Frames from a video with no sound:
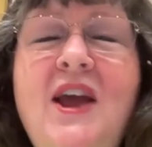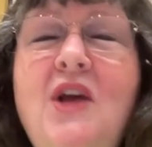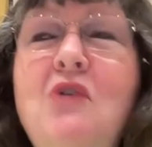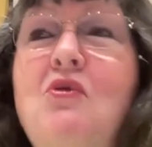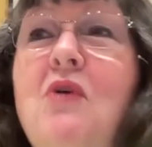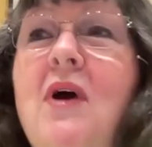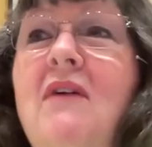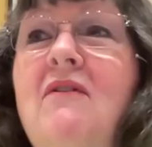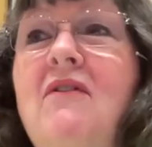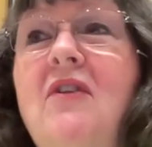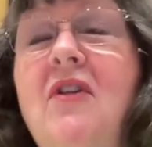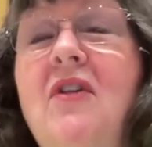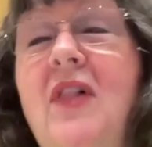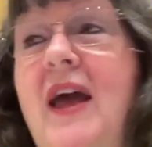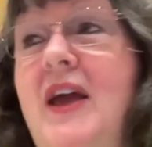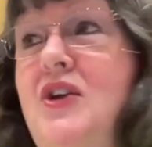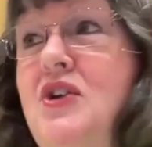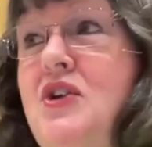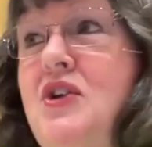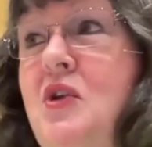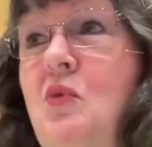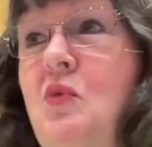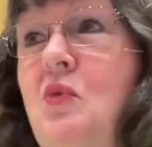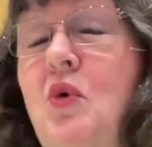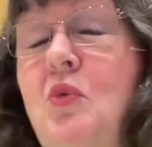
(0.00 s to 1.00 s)
In
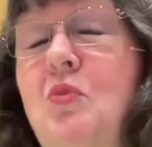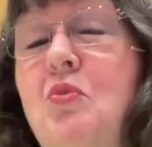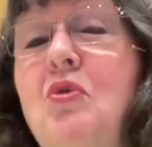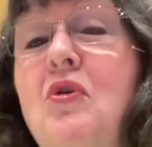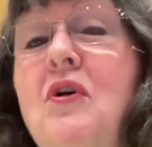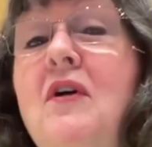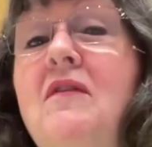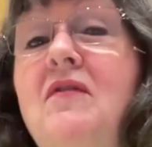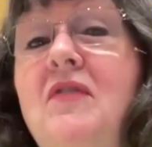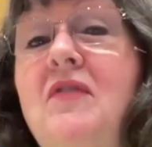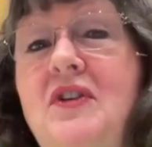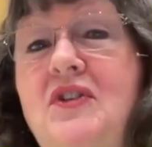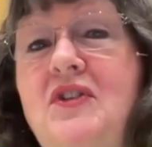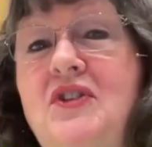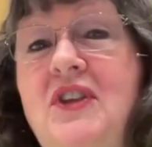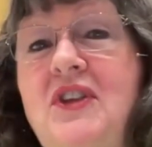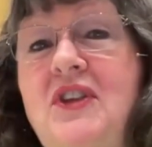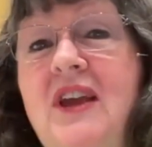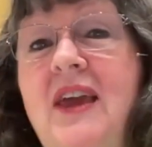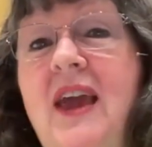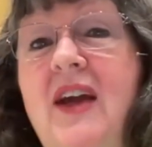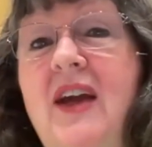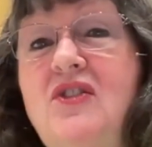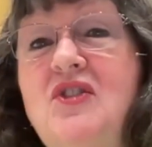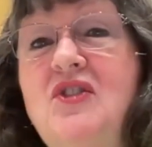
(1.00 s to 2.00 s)
Revelation, we're privileged
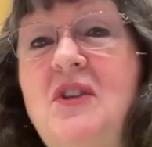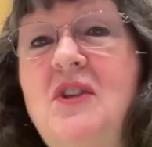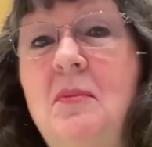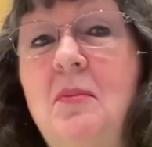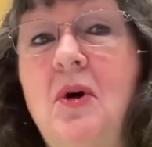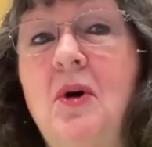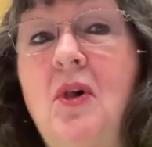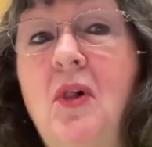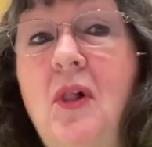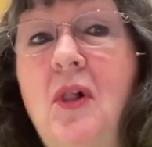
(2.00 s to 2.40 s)
to catch some